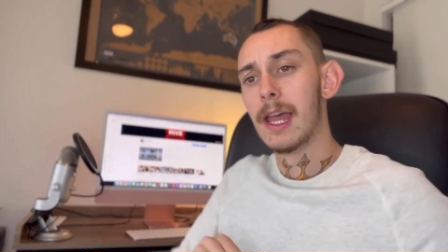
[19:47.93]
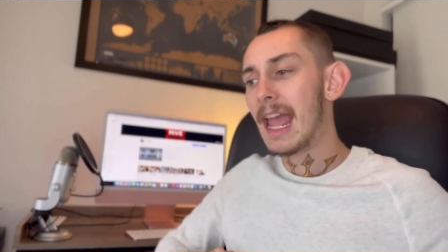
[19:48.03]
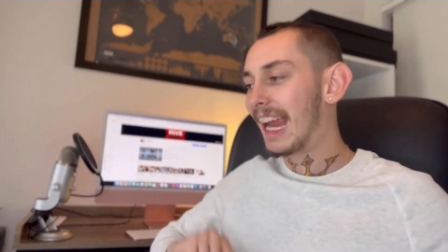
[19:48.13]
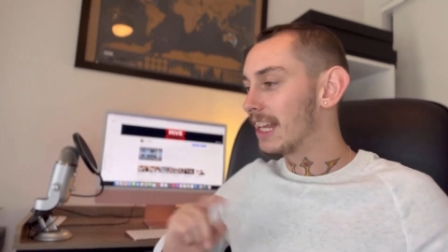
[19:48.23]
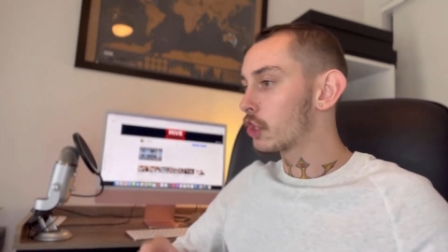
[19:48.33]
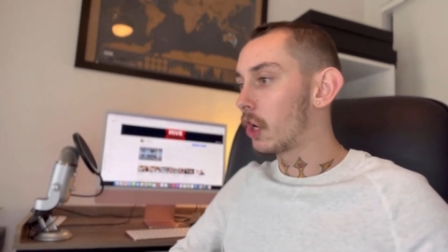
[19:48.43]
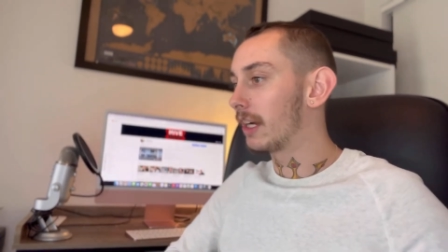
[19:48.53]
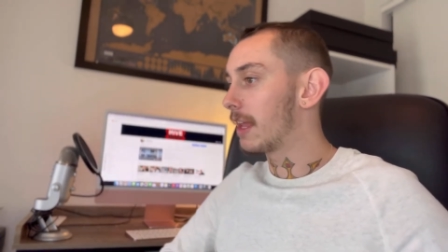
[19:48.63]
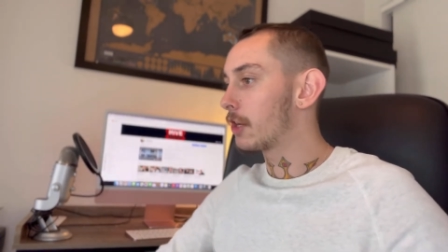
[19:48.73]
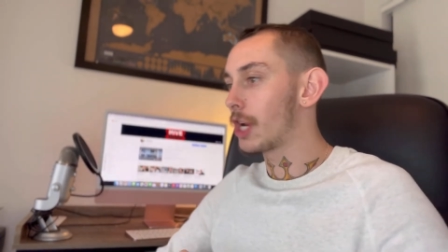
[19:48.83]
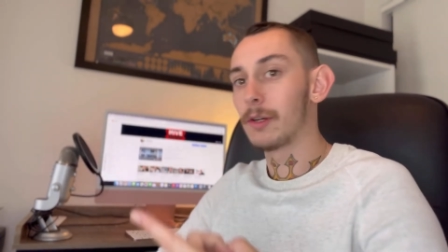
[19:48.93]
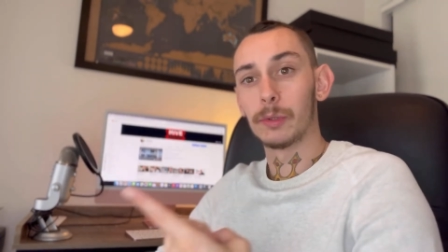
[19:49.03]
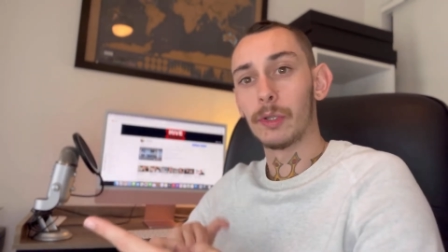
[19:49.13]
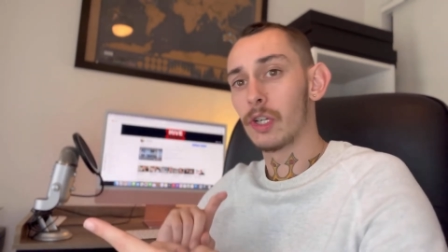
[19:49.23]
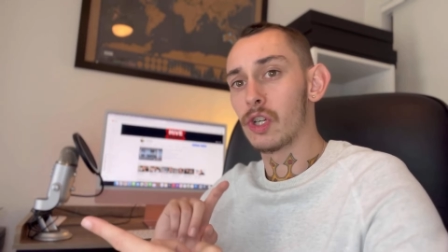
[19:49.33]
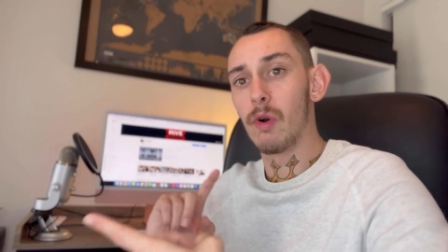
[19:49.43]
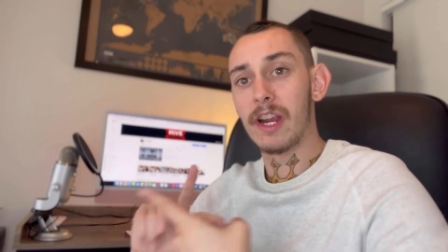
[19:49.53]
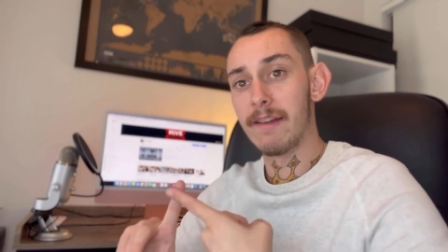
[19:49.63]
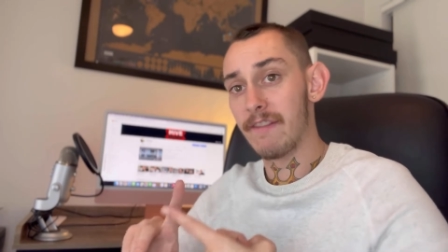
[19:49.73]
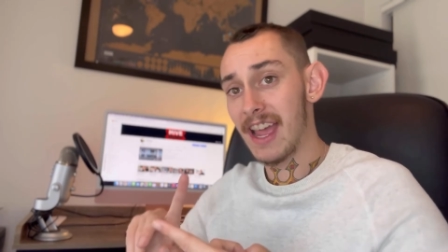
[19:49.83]
Inside of that channel, you can talk
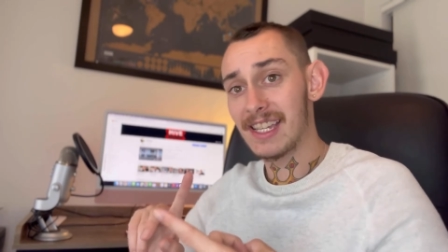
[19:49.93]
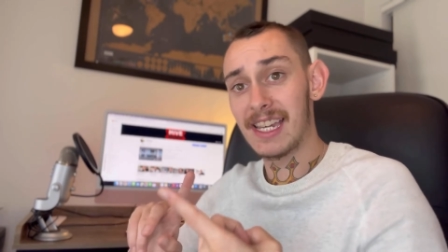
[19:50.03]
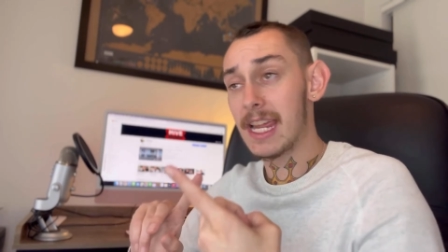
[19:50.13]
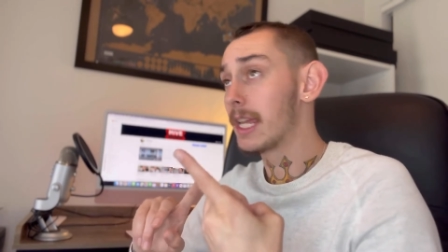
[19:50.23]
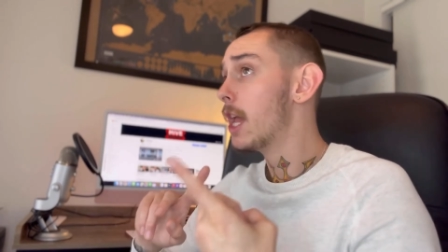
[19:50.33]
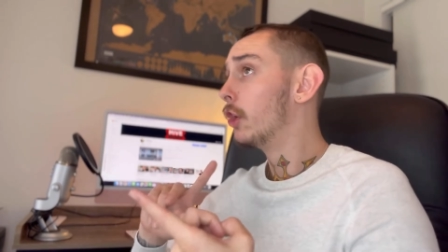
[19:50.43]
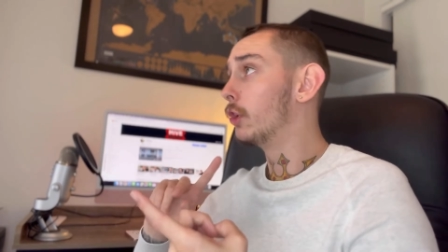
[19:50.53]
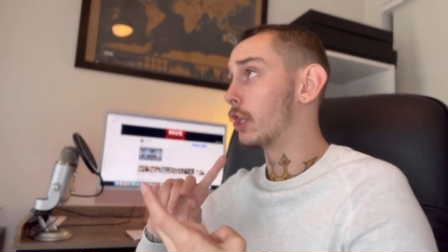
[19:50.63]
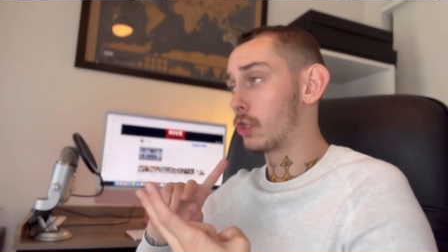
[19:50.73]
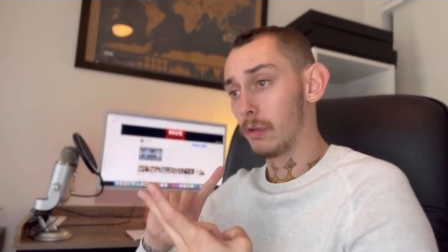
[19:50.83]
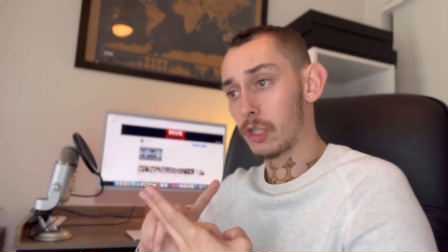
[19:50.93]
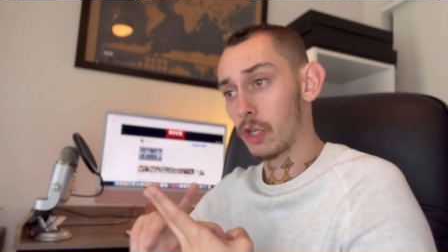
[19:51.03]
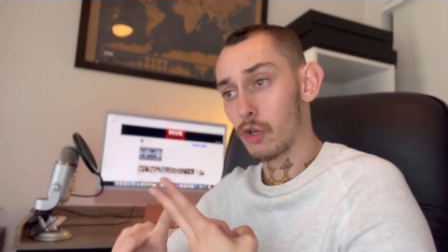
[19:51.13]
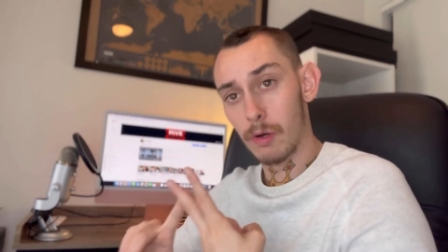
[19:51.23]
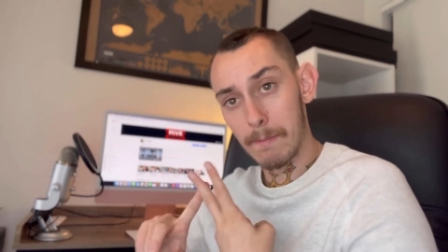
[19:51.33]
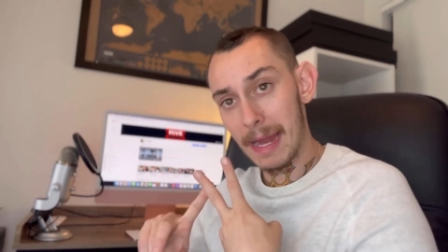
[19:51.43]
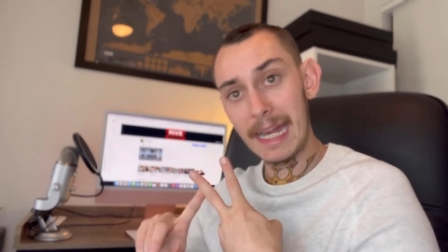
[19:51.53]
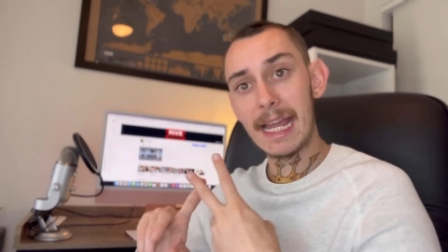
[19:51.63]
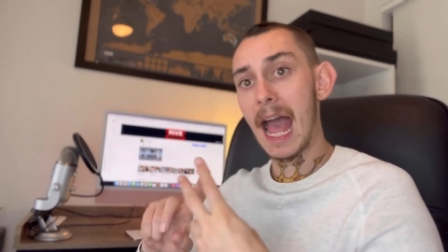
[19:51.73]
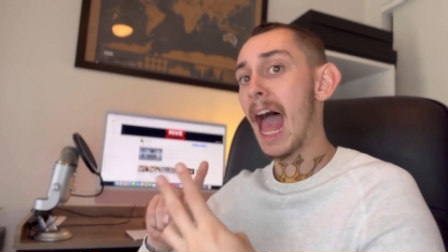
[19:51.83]
investing, you can talk social
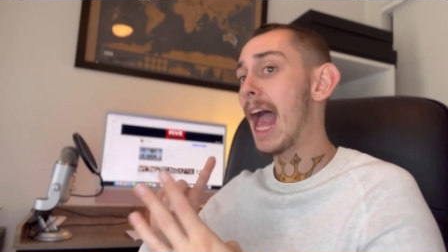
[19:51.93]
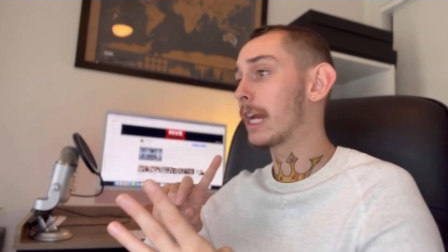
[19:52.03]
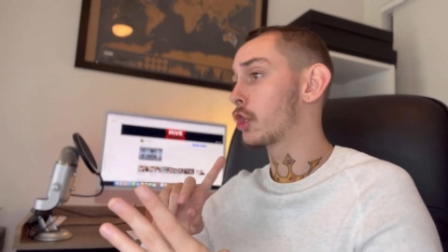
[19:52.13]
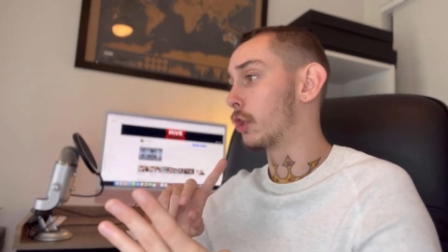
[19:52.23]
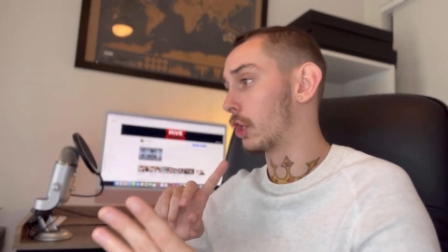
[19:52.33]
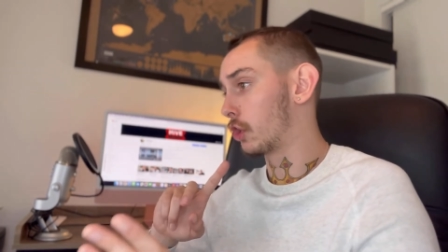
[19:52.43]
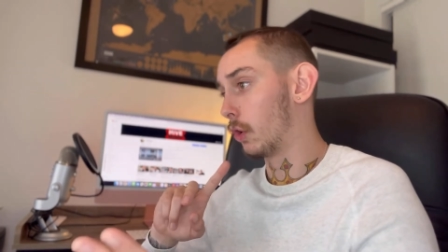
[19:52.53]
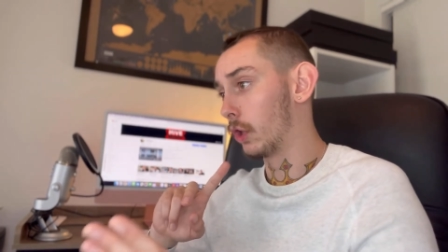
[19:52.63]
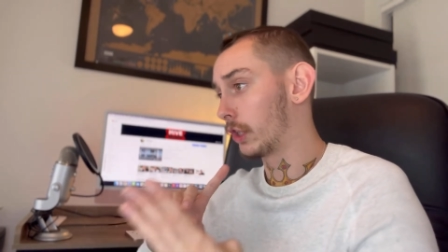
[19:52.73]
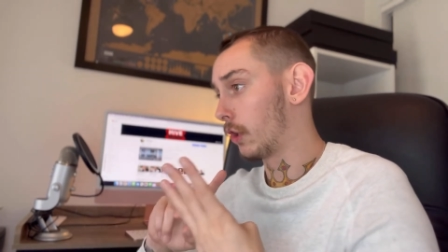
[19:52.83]
media hacks, you can talk,